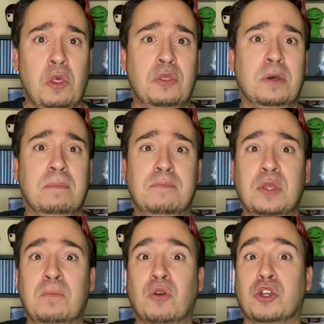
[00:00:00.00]

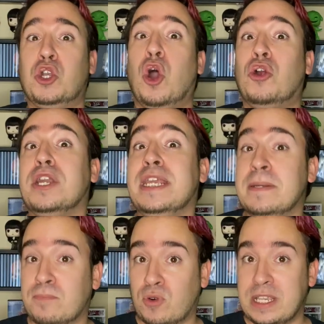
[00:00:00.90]
more
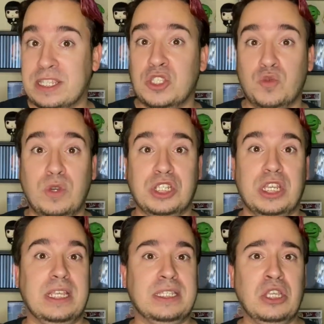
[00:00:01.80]
guardian presence, which
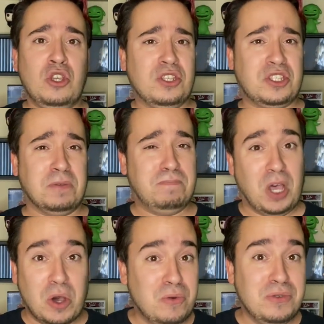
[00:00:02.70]
is
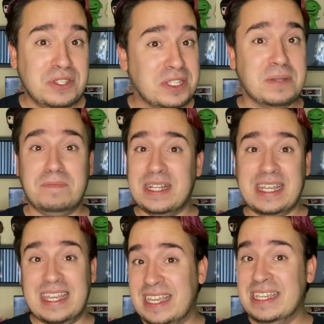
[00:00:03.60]

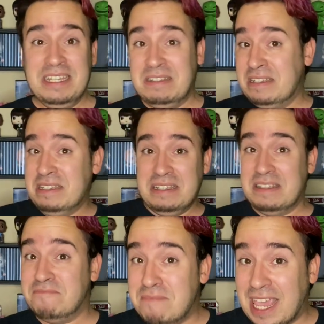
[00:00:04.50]
supposedly
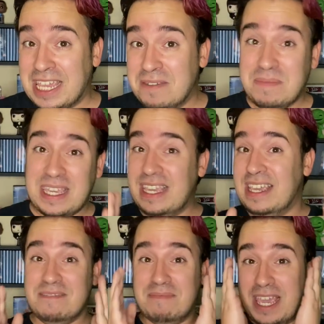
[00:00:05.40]

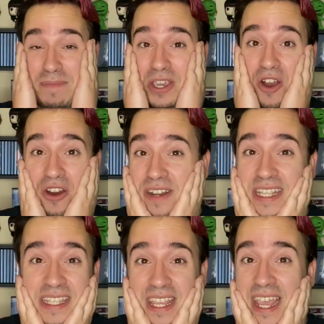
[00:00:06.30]
maybe
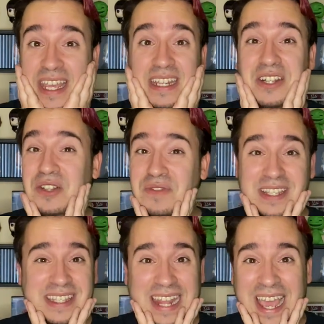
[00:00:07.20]
Harlan and
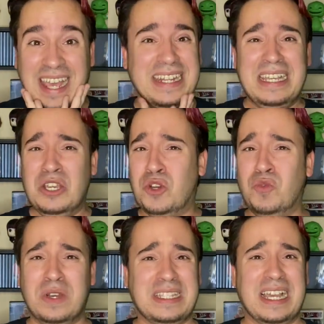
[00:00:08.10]
Luna's dad, who
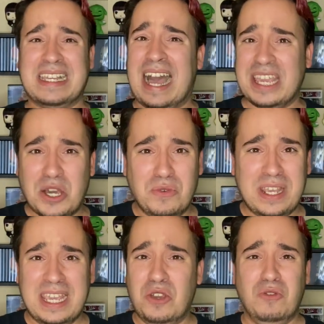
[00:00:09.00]
was a
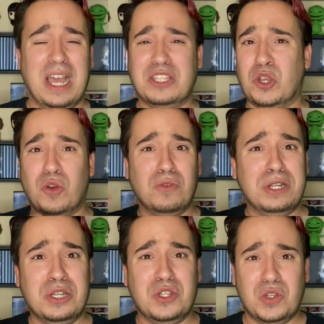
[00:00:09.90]
coyote who got turned
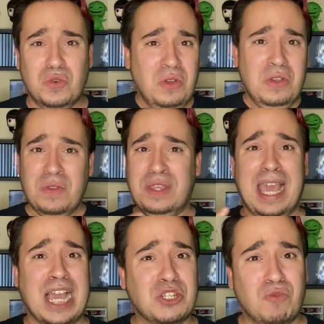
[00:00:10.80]
into the
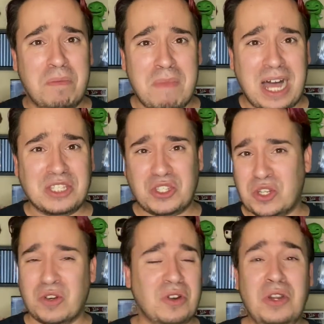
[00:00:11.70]
actual
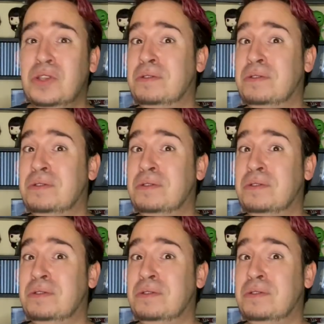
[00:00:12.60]
monster.